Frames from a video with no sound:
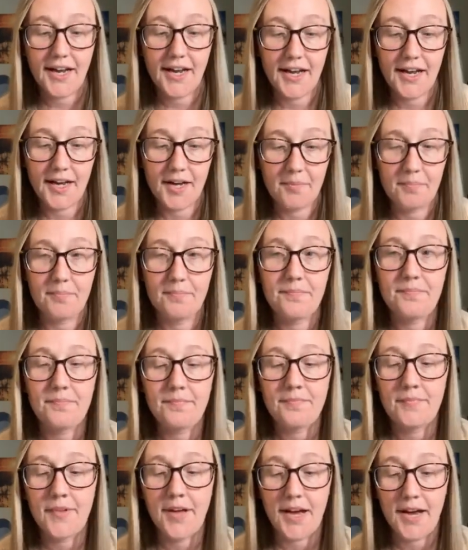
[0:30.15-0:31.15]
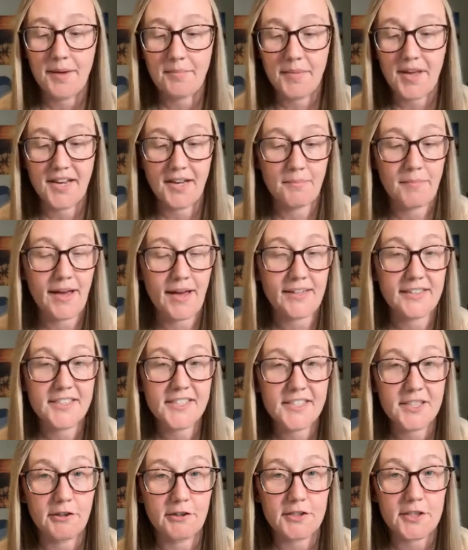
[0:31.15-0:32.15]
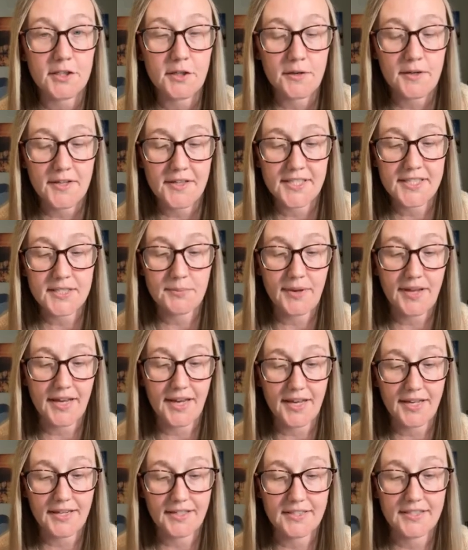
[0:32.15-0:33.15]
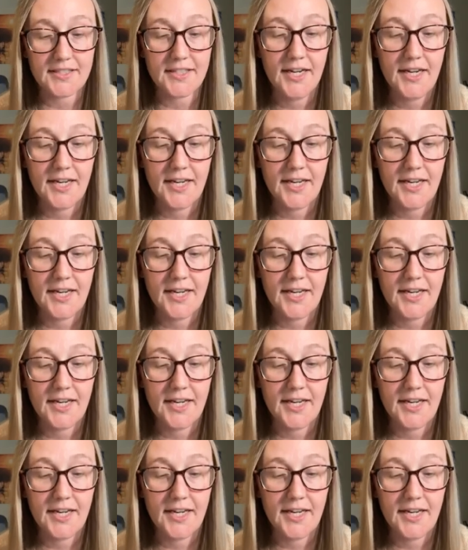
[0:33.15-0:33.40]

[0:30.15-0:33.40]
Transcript: I'm heading back to Sarasota this weekend